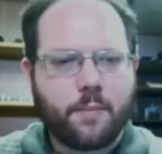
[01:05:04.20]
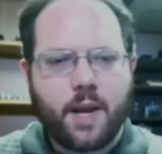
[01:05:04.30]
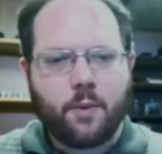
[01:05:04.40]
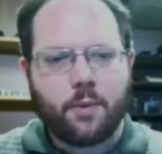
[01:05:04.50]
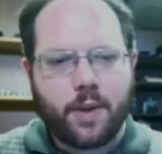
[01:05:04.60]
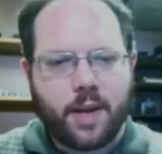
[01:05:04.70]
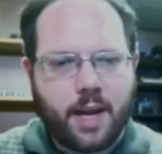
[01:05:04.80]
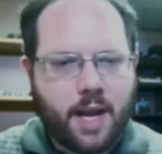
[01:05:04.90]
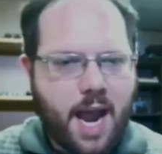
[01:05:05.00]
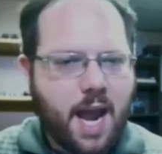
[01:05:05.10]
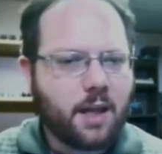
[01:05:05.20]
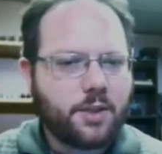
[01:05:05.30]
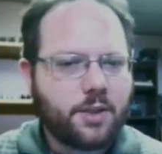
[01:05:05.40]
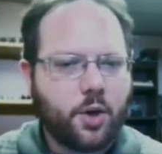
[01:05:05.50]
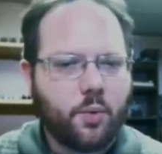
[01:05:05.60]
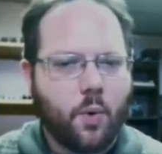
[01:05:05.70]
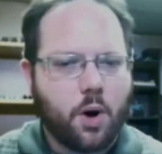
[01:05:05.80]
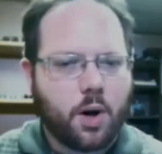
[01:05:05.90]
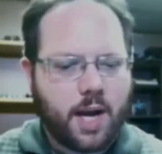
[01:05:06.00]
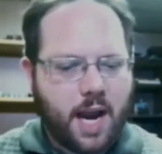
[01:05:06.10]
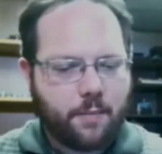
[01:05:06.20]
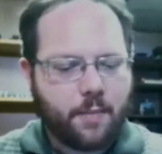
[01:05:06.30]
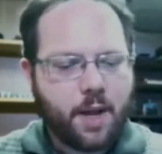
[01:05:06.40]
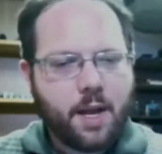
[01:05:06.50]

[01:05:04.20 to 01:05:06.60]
me will be L2 War Game.